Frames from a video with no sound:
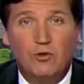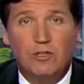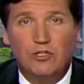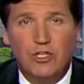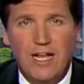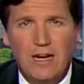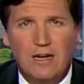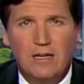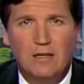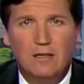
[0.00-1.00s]

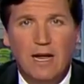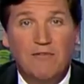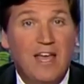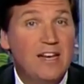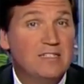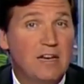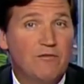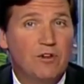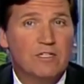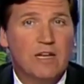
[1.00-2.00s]
Christianity. Afghanistan,
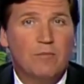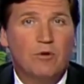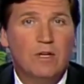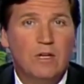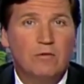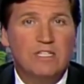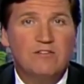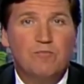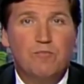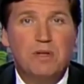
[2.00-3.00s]
for example,
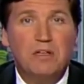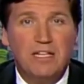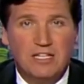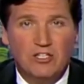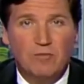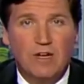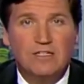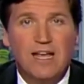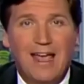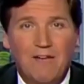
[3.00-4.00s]
receives billions from
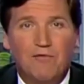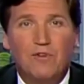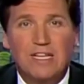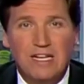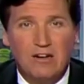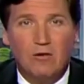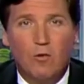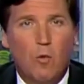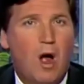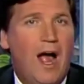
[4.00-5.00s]
us every year.
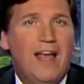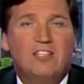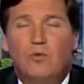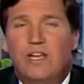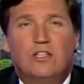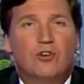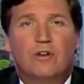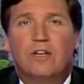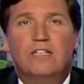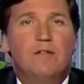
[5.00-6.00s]
Why? So we can
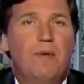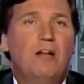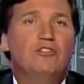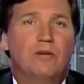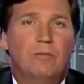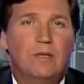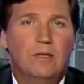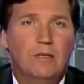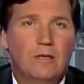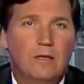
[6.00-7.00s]
turn it into Belgium
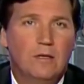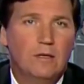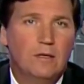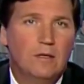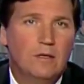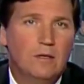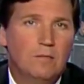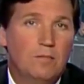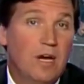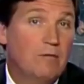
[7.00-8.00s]

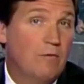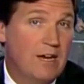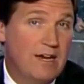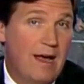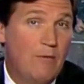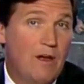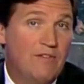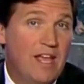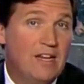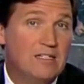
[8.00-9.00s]
but right now in
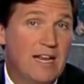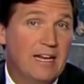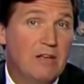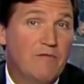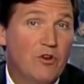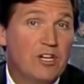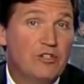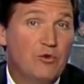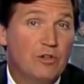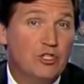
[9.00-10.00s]
Afghanistan, converting
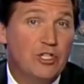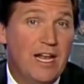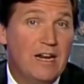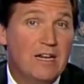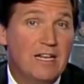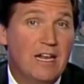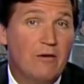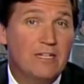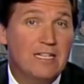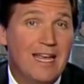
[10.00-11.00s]
to Christianity
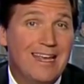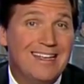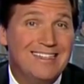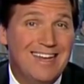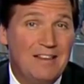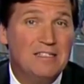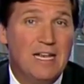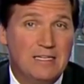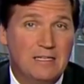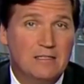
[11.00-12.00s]
carries a death
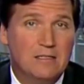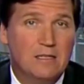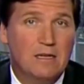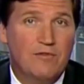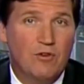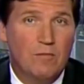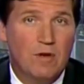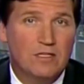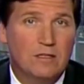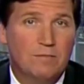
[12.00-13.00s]
sentence if you're a
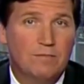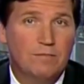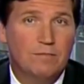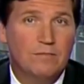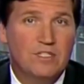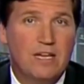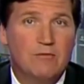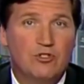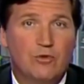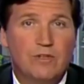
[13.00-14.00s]
Muslim. The
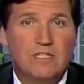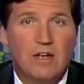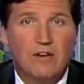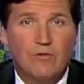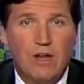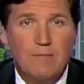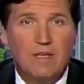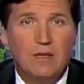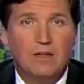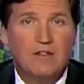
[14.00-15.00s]
same is true in Saudi
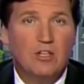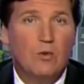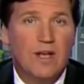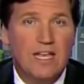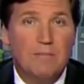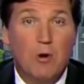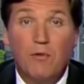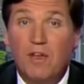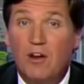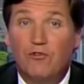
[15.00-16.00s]
Arabia and the UAE,
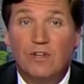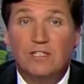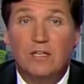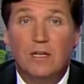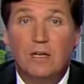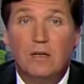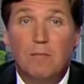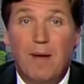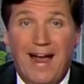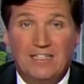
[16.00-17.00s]
both countries
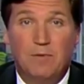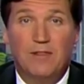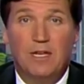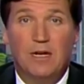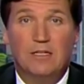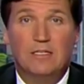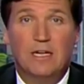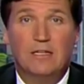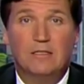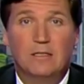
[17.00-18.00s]
backed by the United
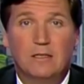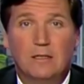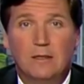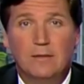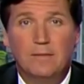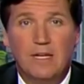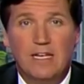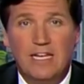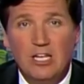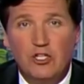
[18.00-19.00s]
States.
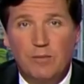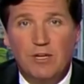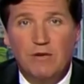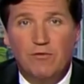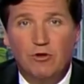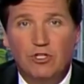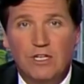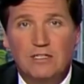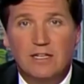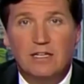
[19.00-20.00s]
In Egypt,
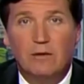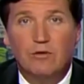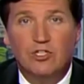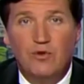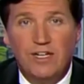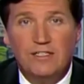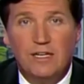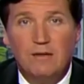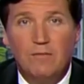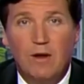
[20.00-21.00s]
conversion is legally
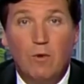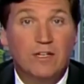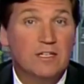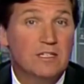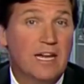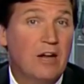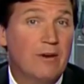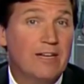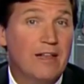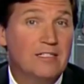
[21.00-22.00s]
restricted, and while it doesn't
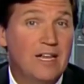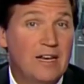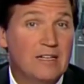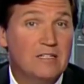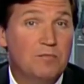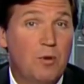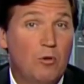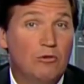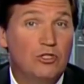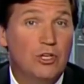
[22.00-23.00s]
carry a death sentence,
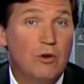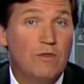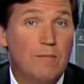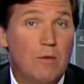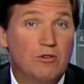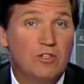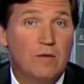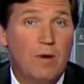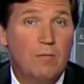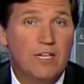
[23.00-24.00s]
polls show that most of
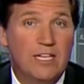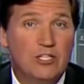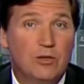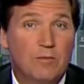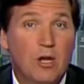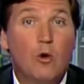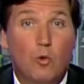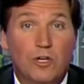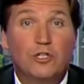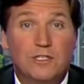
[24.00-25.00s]
the public in Egypt
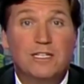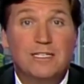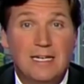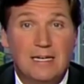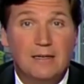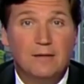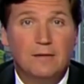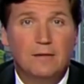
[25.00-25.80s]
wishes it did.